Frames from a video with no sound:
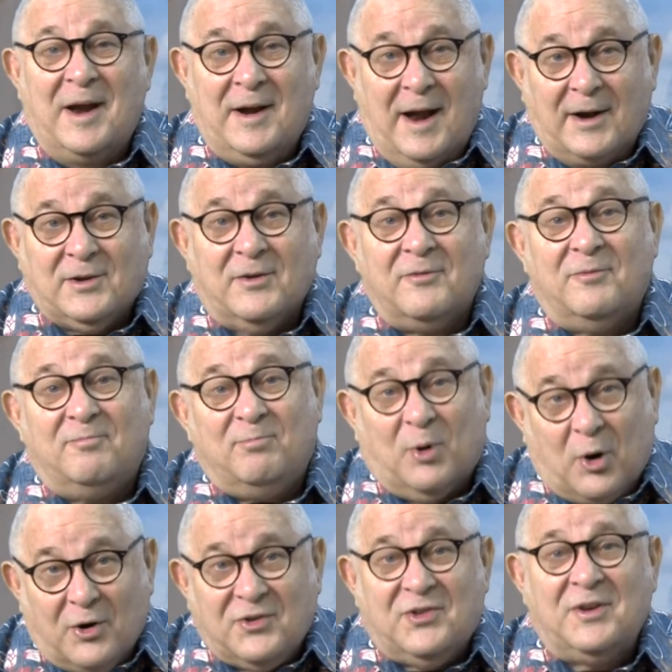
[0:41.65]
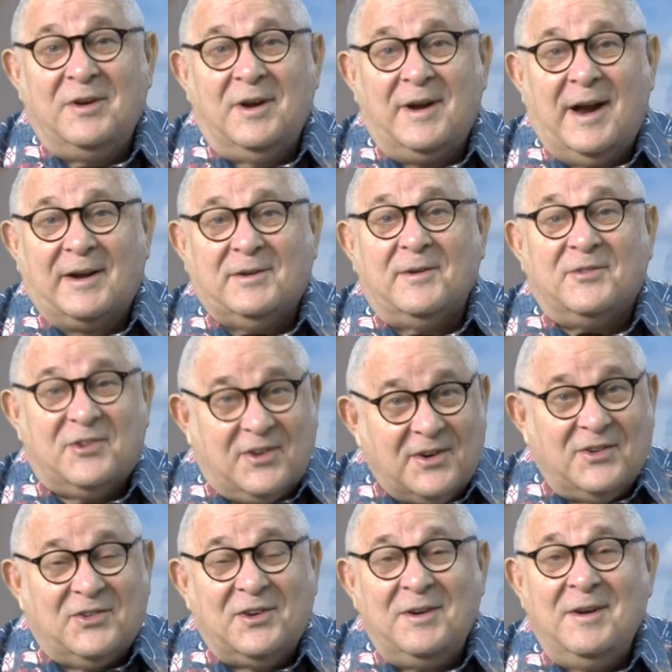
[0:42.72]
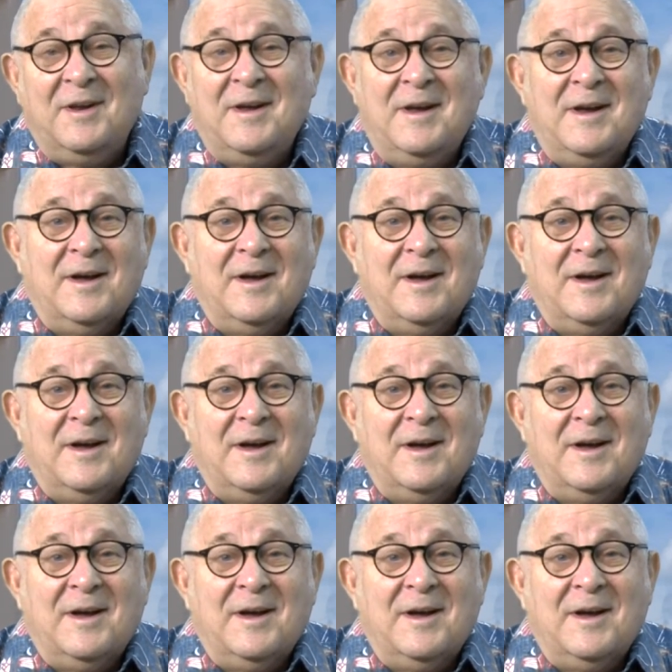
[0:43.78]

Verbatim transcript: an active person, an active citizen